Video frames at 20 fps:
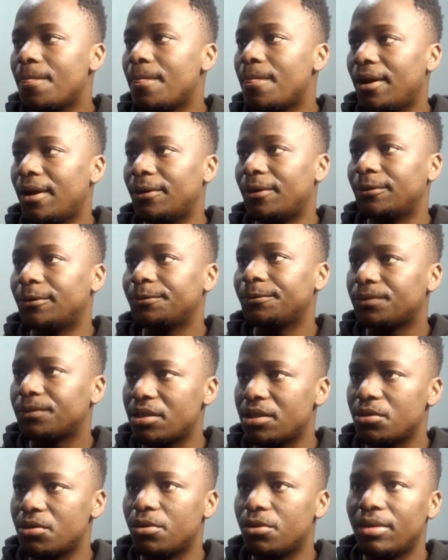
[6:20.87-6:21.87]
Now,
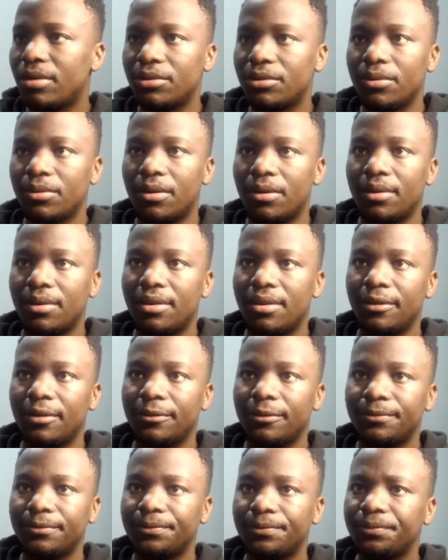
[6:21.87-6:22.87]
let's go back to our thing.